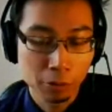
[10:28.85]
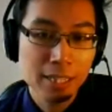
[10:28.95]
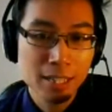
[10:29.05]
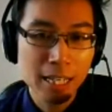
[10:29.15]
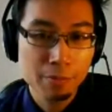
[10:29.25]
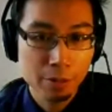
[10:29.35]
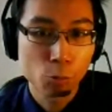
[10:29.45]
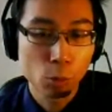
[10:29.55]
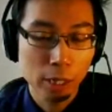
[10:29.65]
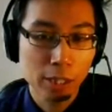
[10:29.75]
That's kind of the,
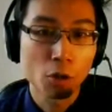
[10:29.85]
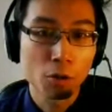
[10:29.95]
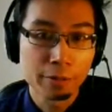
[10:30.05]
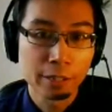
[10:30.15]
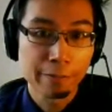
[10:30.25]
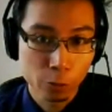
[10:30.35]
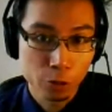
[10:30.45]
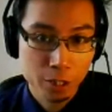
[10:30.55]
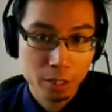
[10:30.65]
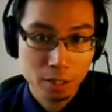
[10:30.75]
what I call the very
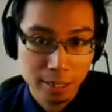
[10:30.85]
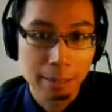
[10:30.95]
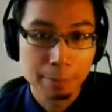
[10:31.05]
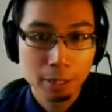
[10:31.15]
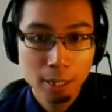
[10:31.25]
first step.